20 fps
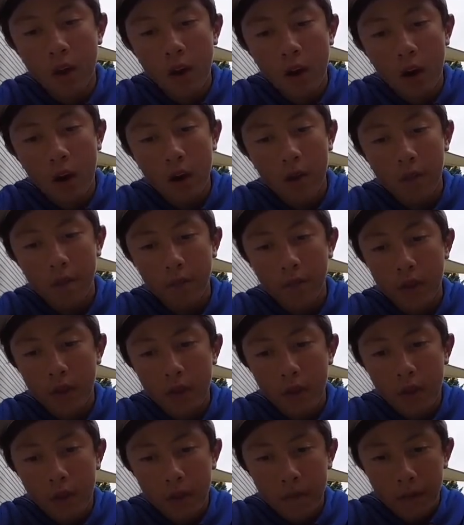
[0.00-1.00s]

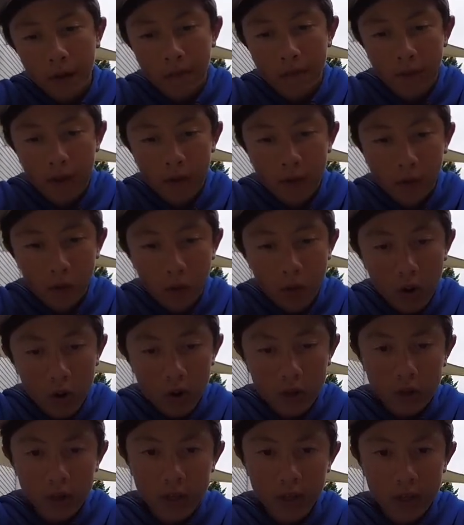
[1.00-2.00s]
My favorite
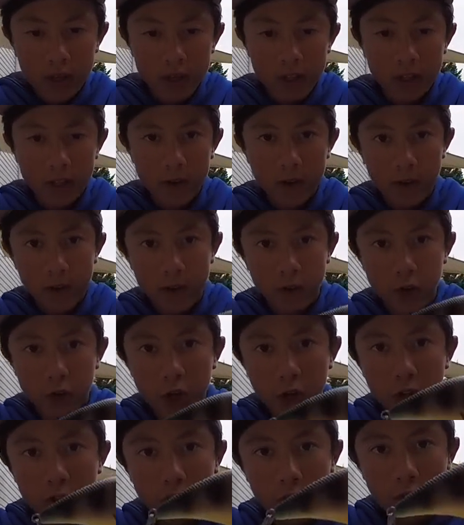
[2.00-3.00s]
one is this
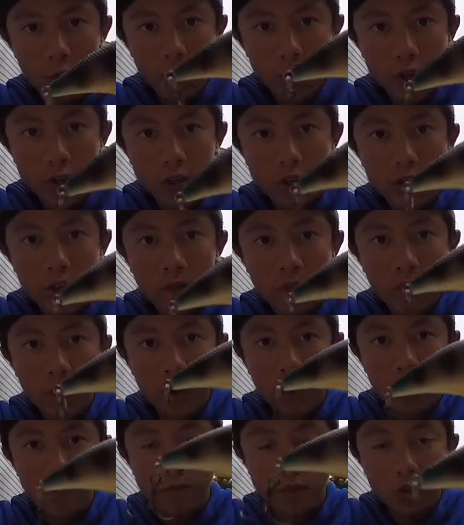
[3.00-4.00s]
Excite Lures
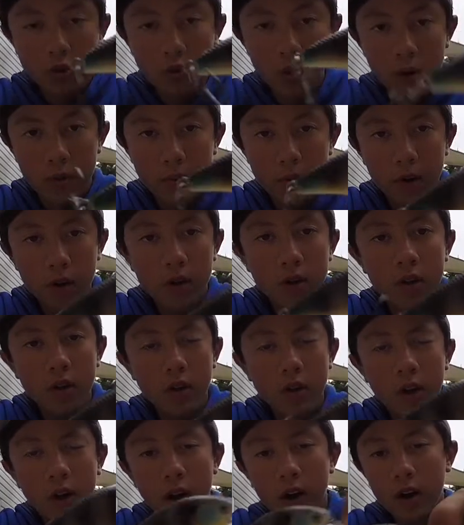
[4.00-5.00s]
square bill.
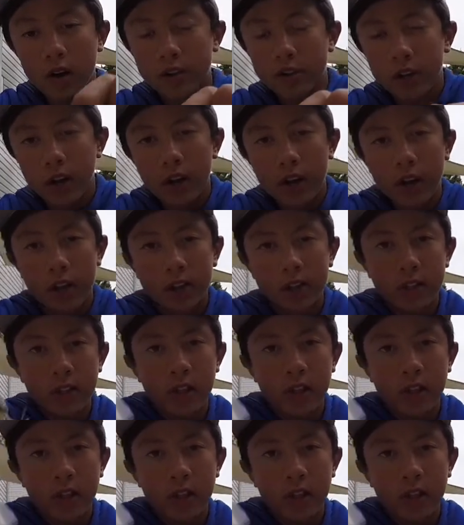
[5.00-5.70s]
It's got a nice